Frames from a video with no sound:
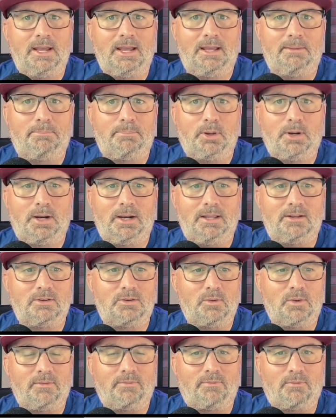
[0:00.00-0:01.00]
and put it
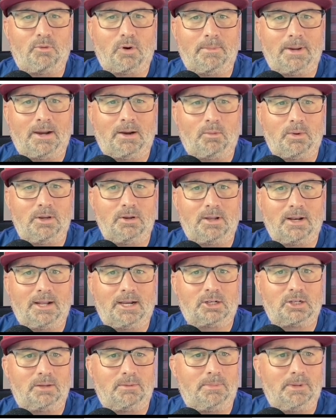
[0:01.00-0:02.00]
into a format where you can
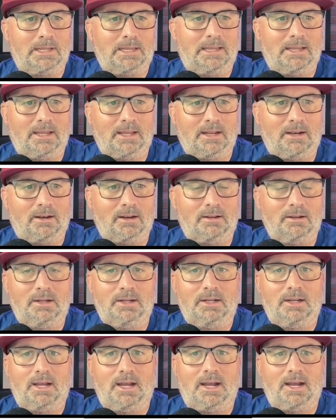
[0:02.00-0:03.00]
actually begin
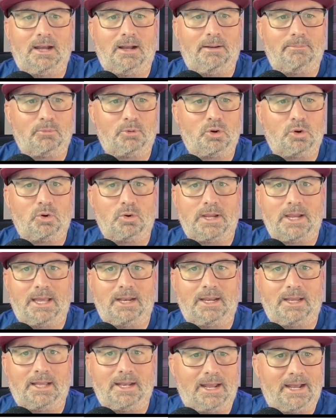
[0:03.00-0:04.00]

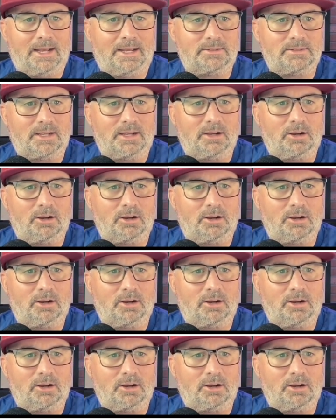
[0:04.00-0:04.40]
creating it as a